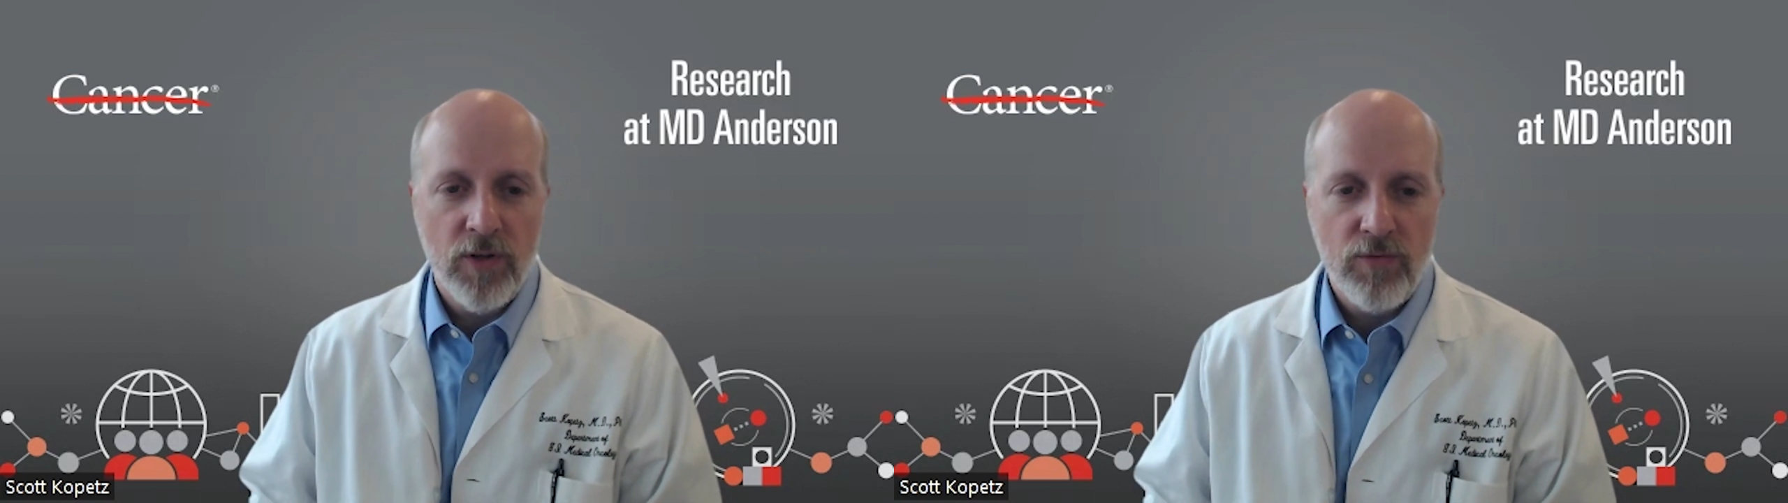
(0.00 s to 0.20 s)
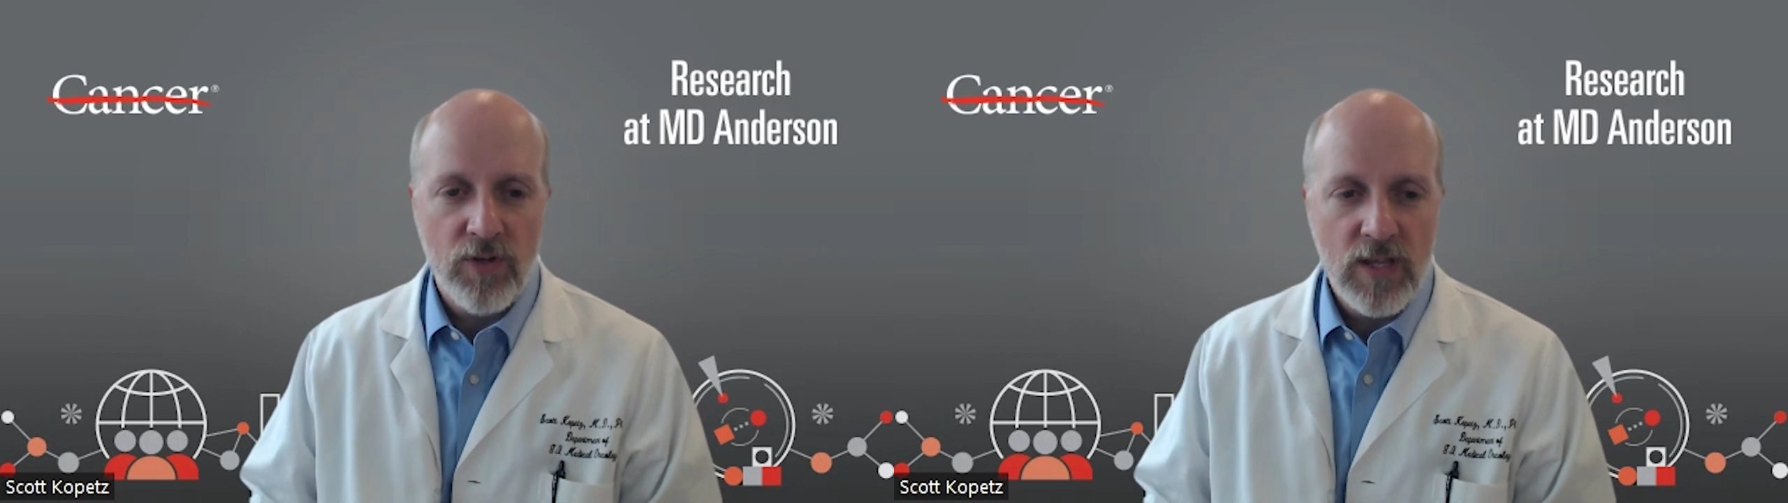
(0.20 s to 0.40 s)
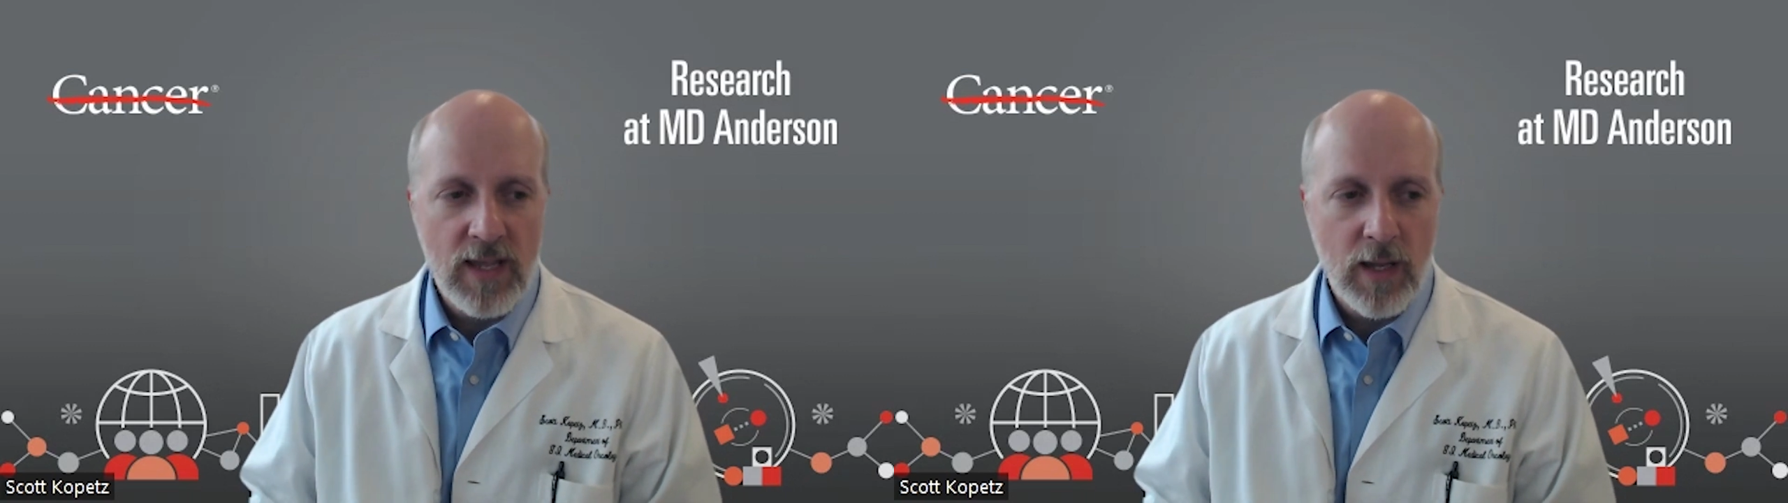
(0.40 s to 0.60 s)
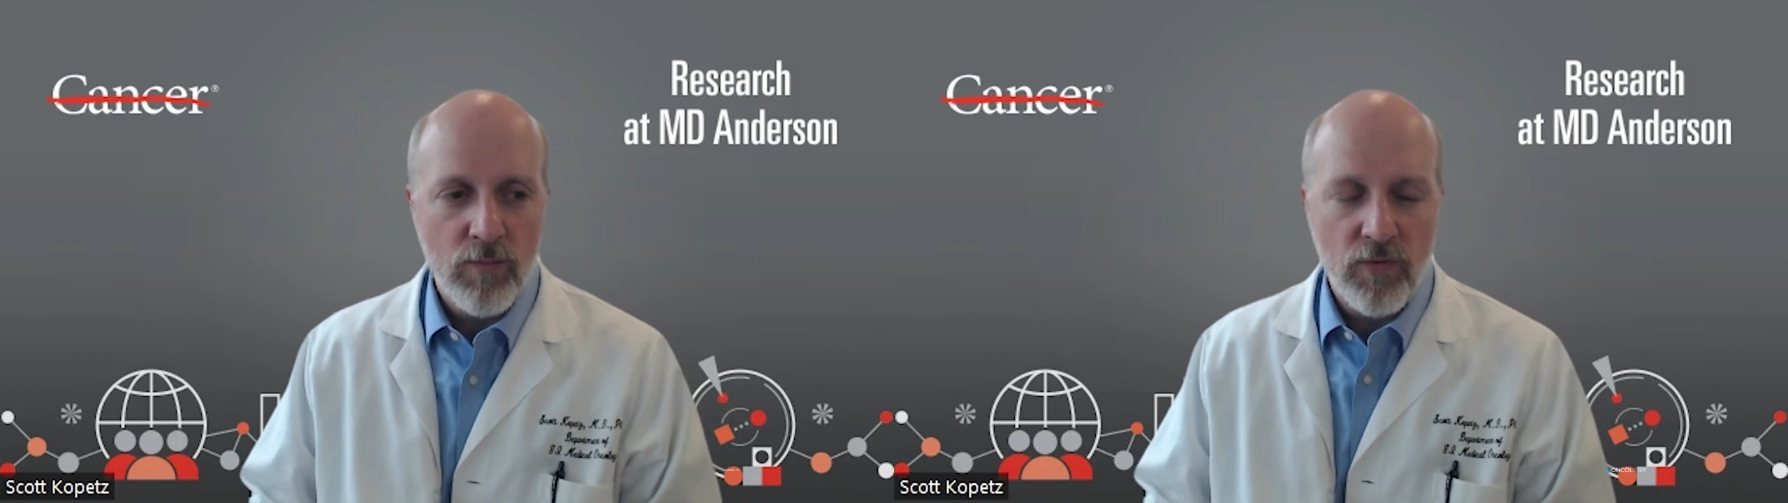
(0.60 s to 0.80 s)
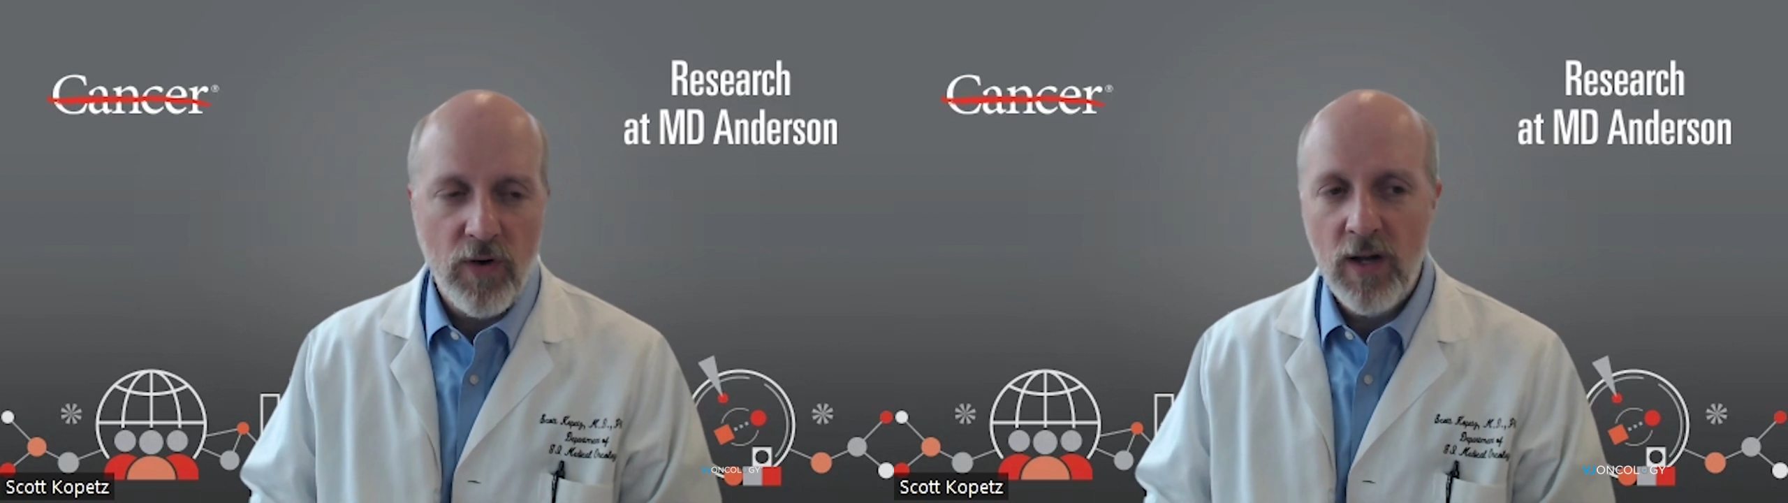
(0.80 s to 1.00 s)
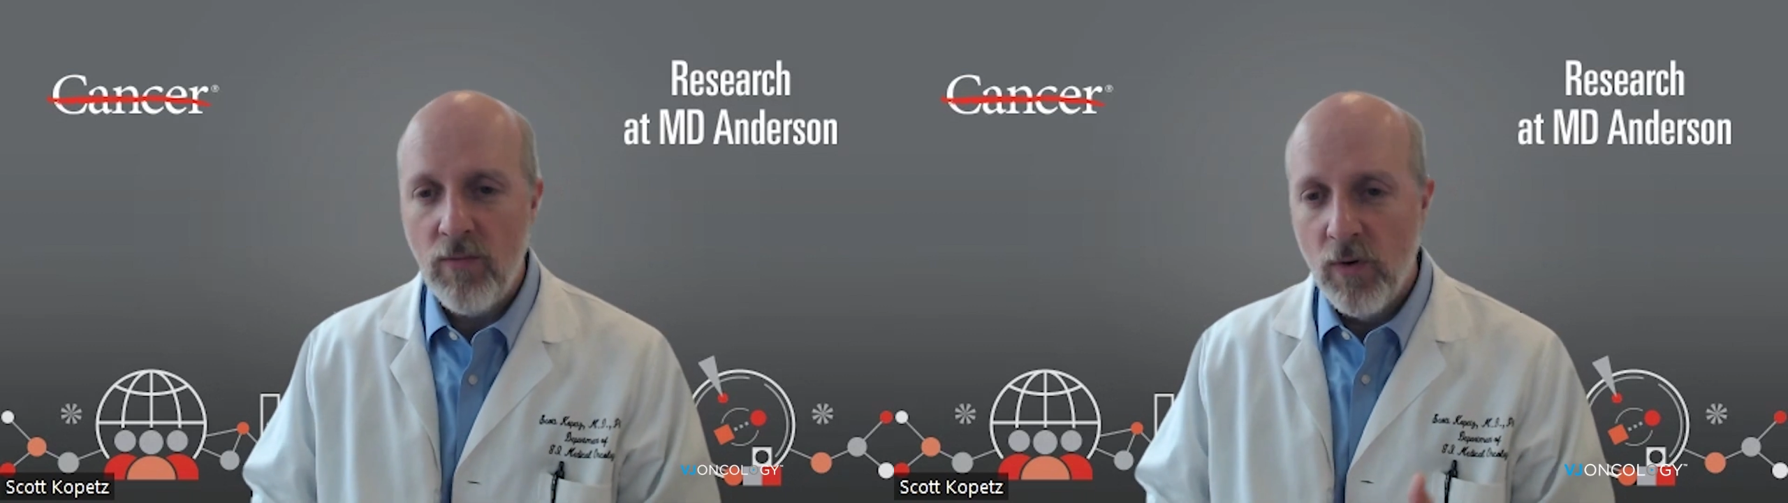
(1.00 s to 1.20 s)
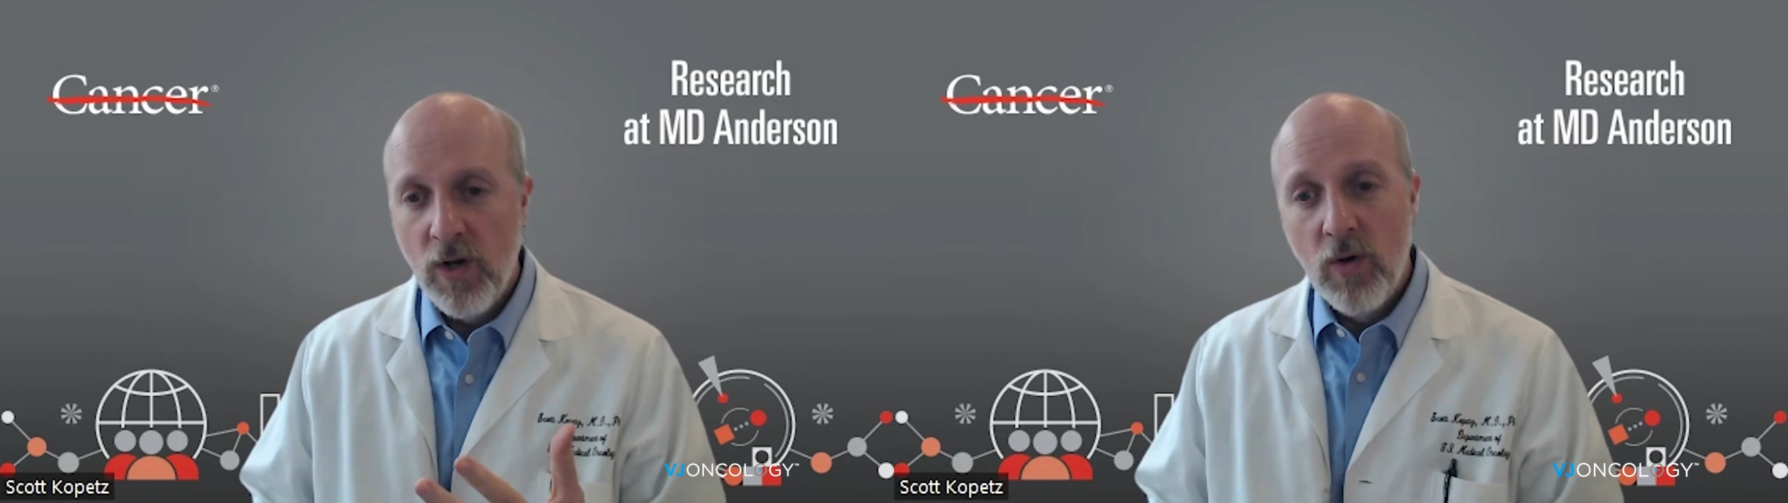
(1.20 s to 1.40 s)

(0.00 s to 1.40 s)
of CEACAM5,